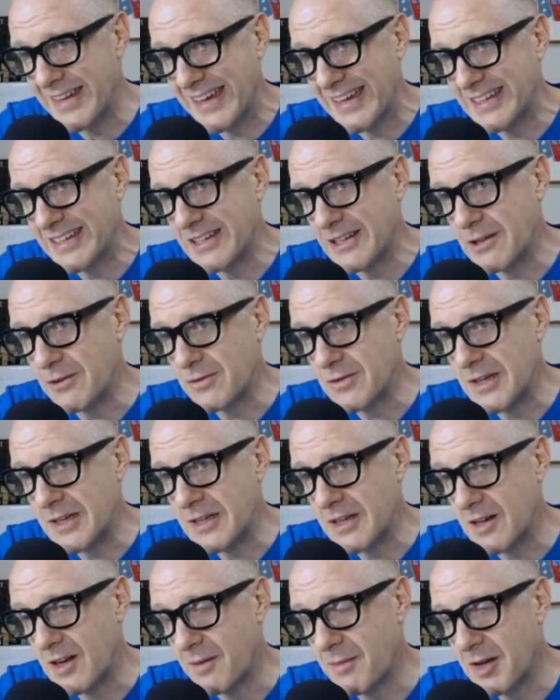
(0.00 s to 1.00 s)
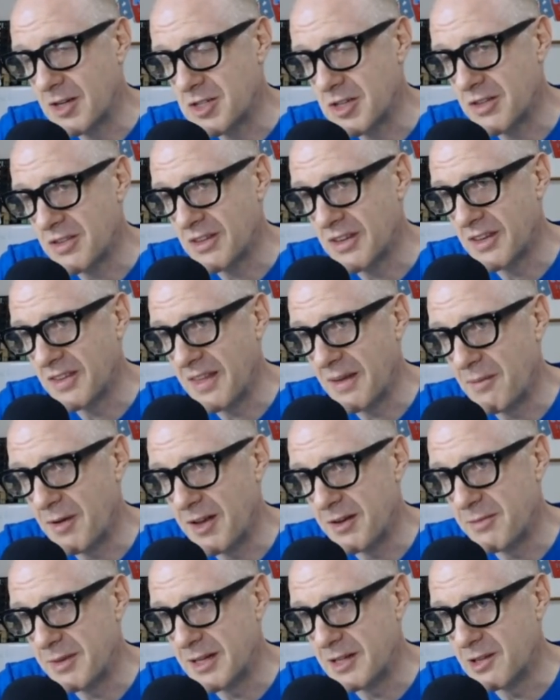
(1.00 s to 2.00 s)
8 out of 10, and I'm actually thinking that might
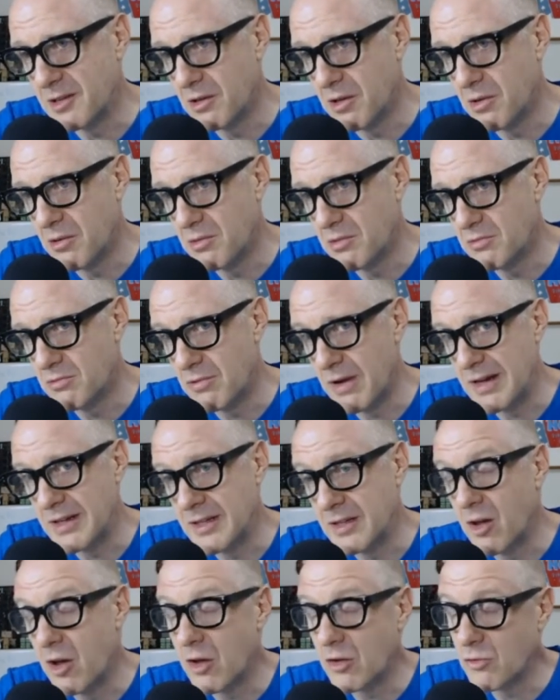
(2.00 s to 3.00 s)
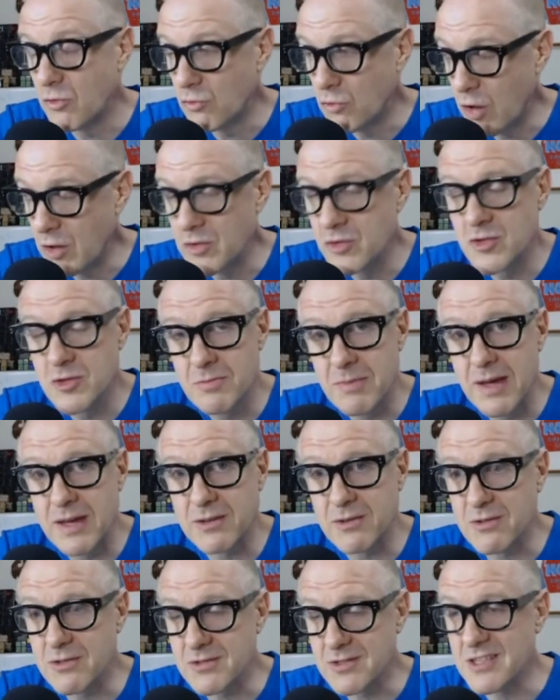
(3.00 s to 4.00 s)
have been a low rating on Rotten
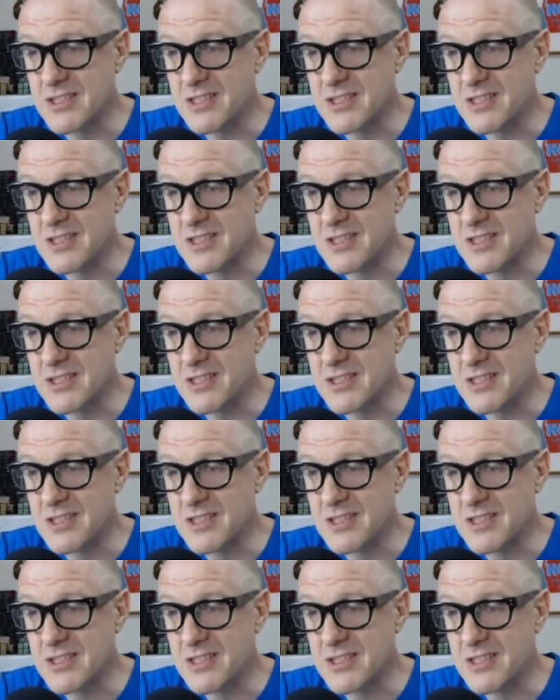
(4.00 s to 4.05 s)
Tomatoes.